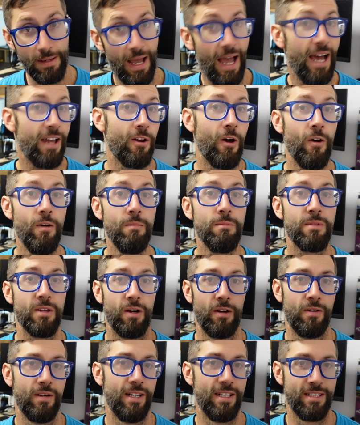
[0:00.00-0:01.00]
At home
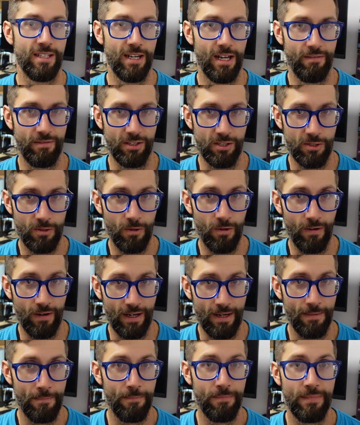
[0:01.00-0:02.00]
though is another story.
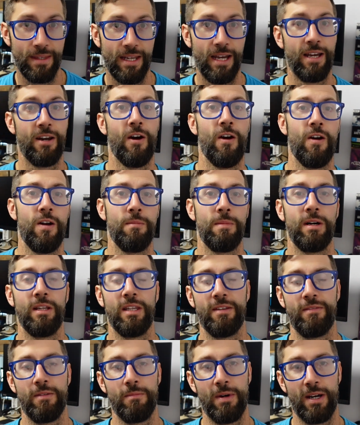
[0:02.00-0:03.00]
At home I
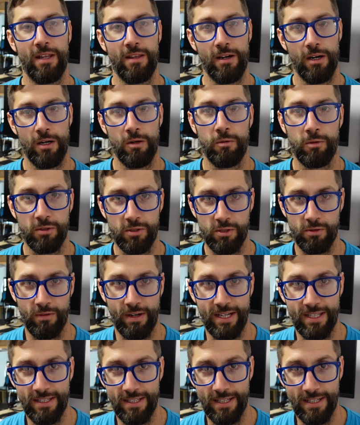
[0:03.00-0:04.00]
live in one of the older
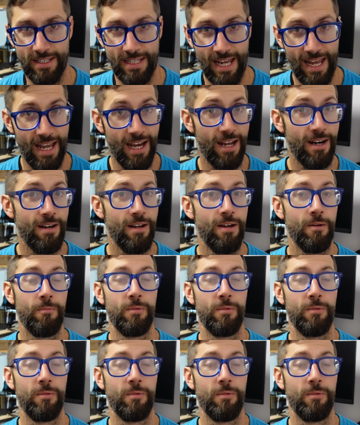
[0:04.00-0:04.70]
streets in town,